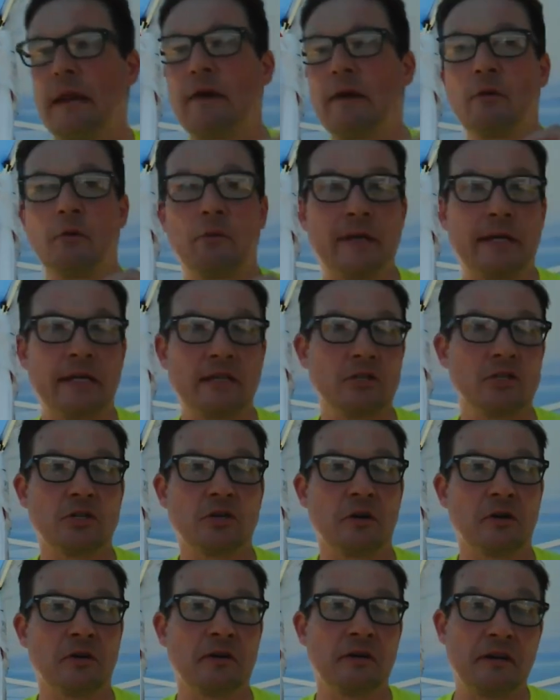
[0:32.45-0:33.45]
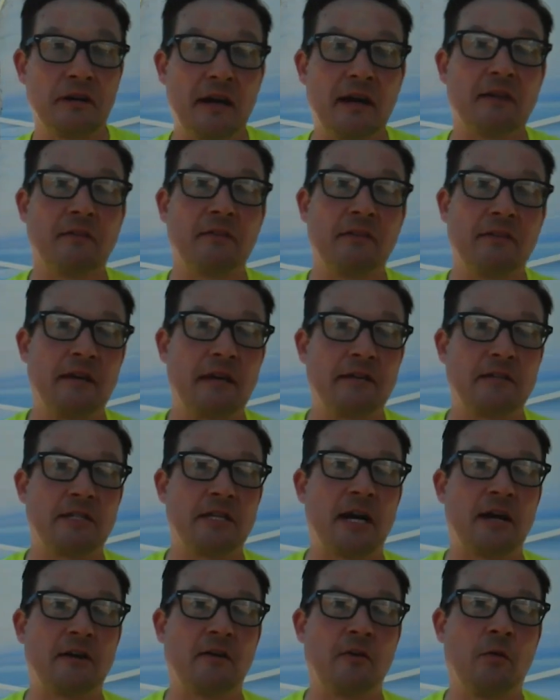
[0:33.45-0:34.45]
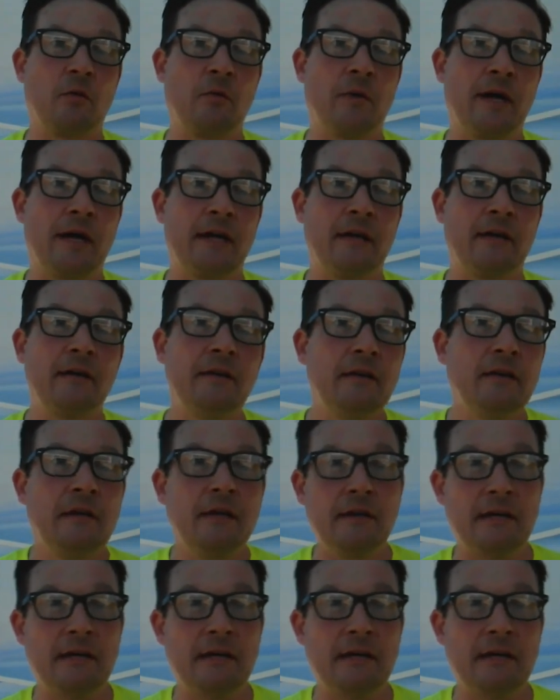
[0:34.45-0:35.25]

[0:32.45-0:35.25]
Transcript: now that we can start, now that that's out of the way,